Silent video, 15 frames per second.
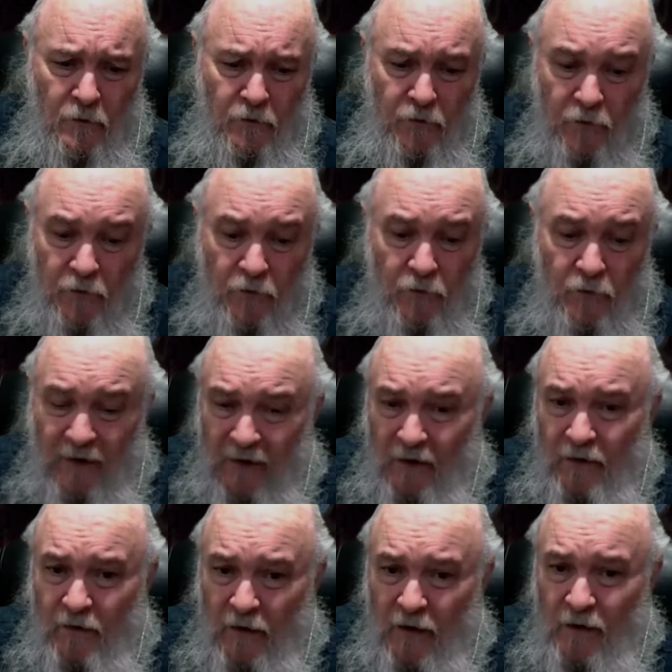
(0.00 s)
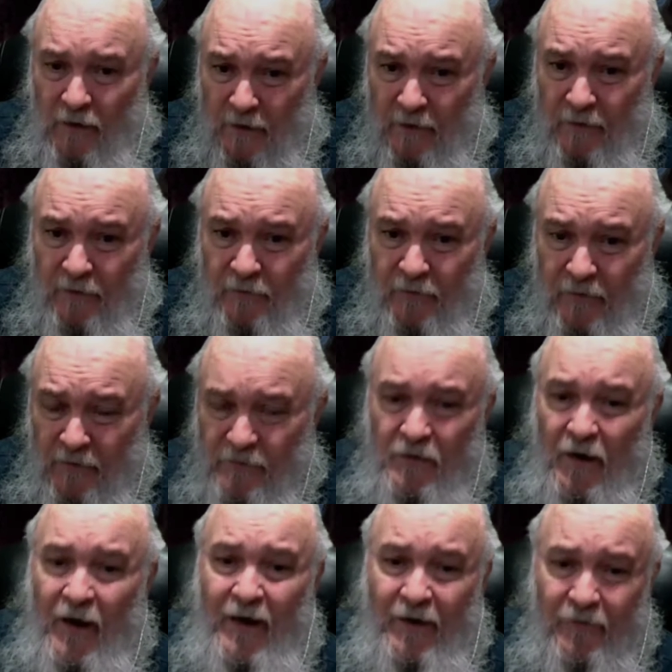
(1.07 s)
You cannot live this
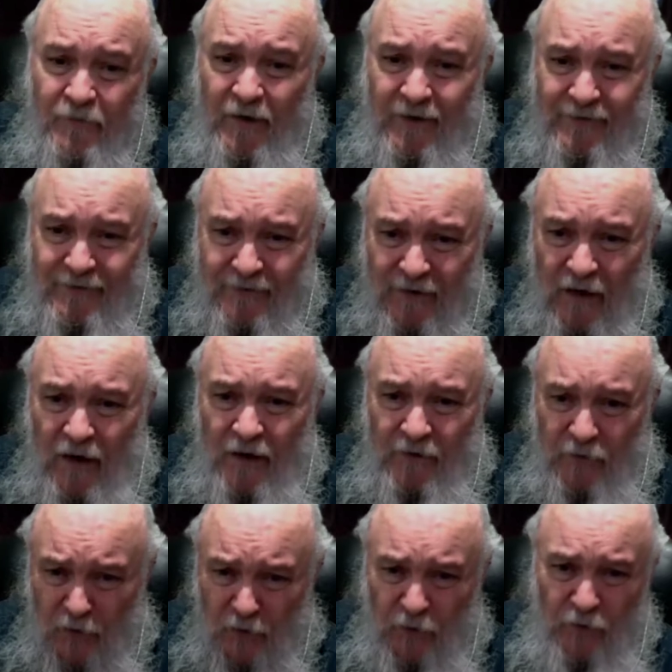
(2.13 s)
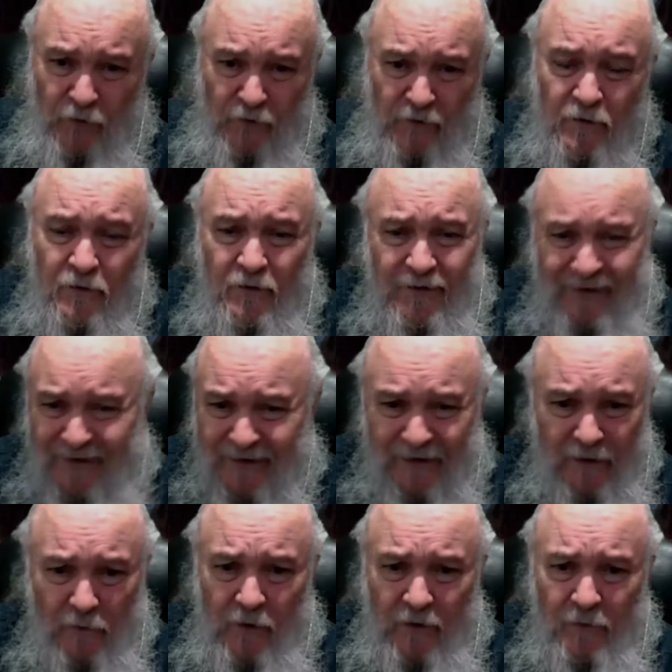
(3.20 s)
life and not hurt
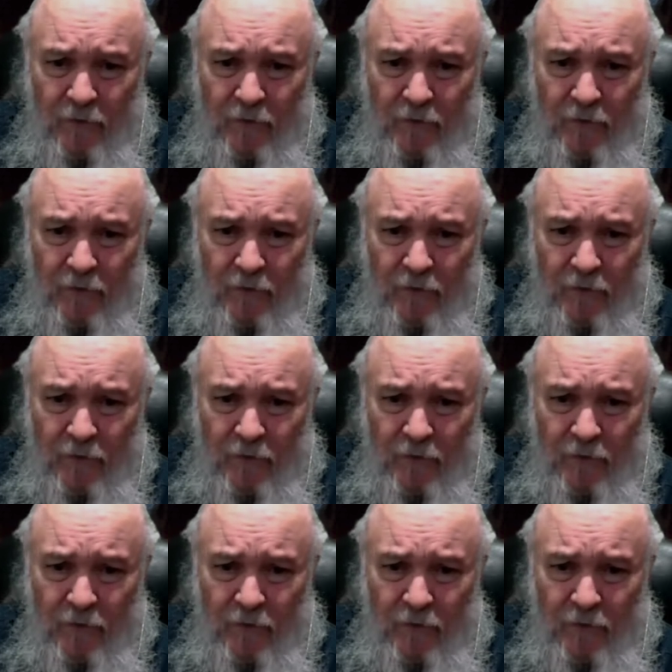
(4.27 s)
anyone.